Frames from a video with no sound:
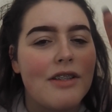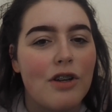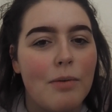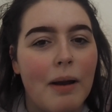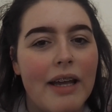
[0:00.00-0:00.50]

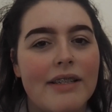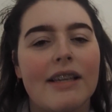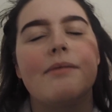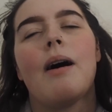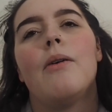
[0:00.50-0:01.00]
Two
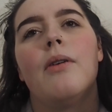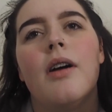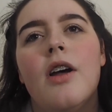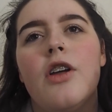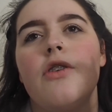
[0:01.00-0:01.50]
places. Well,
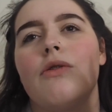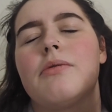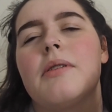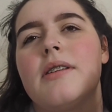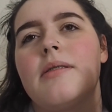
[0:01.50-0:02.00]

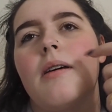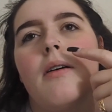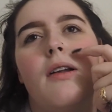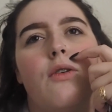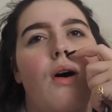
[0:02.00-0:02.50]
yours was
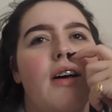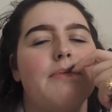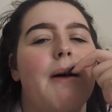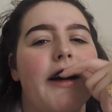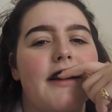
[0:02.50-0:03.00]
not as
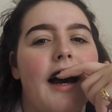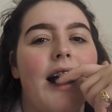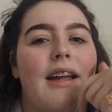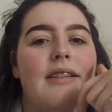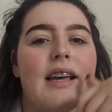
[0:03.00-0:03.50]
bad
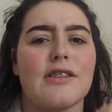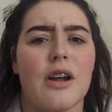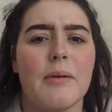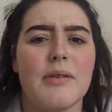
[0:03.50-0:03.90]
hat in Tesco.